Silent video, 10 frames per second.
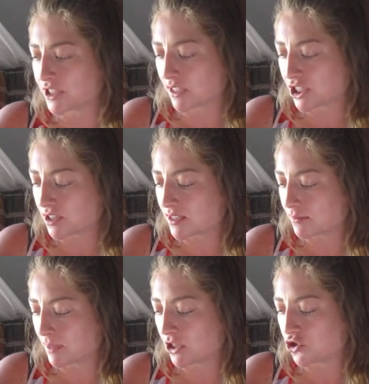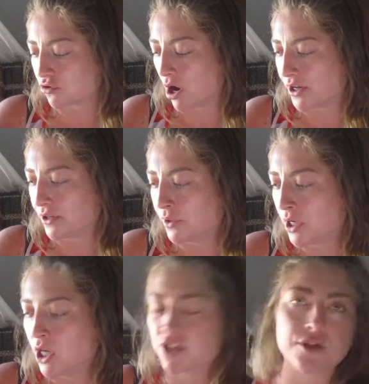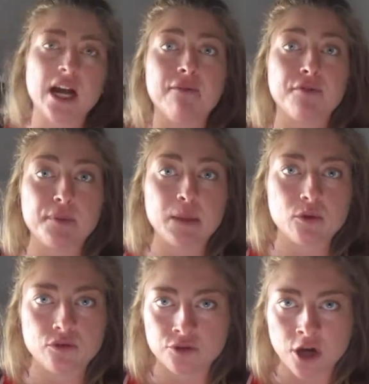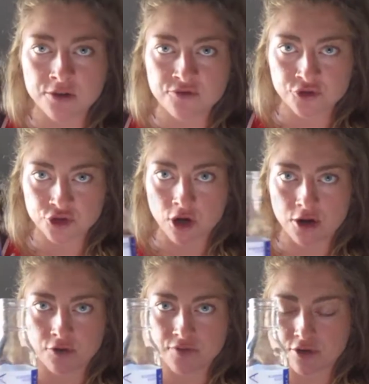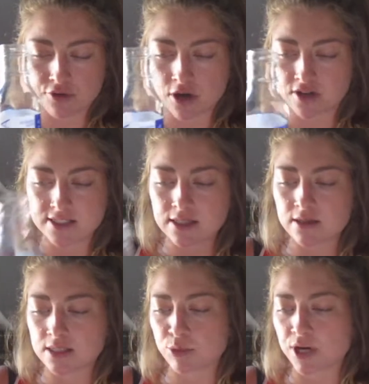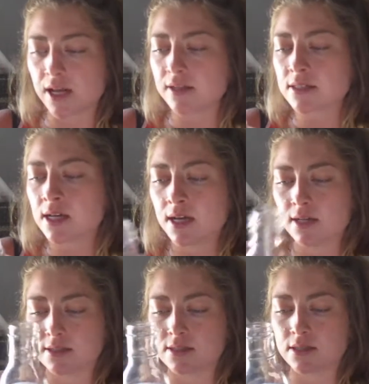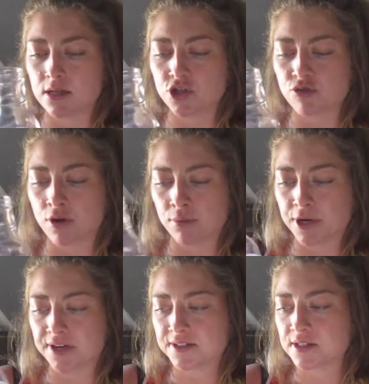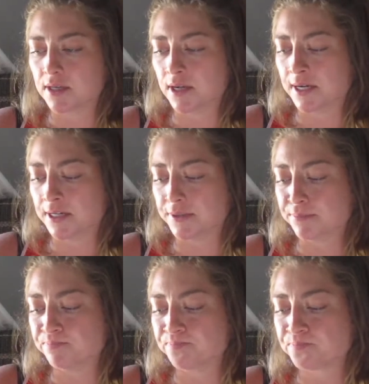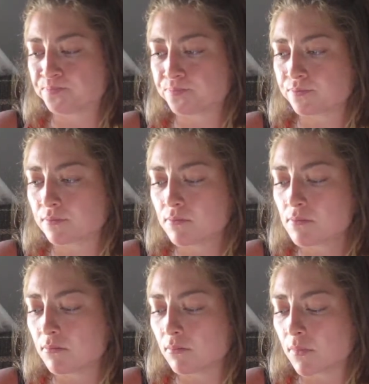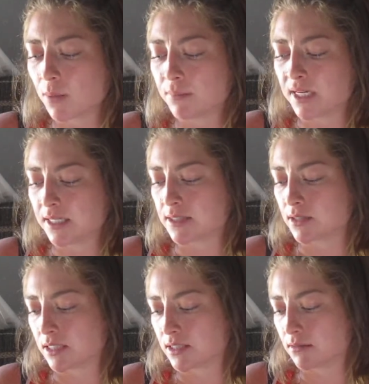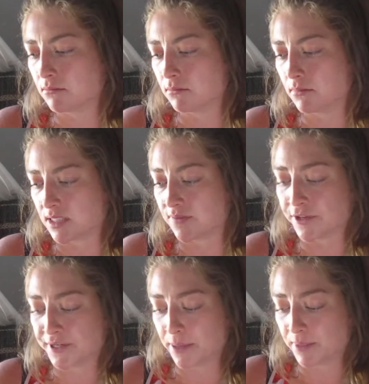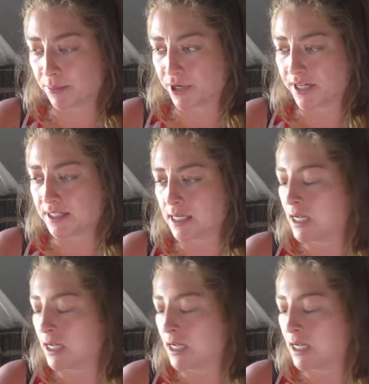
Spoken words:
delicious. It's made in Toronto. So yeah, for people who are not from Toronto, they're not going to see this brand. This is a Toronto brand. But it's a very yummy brand.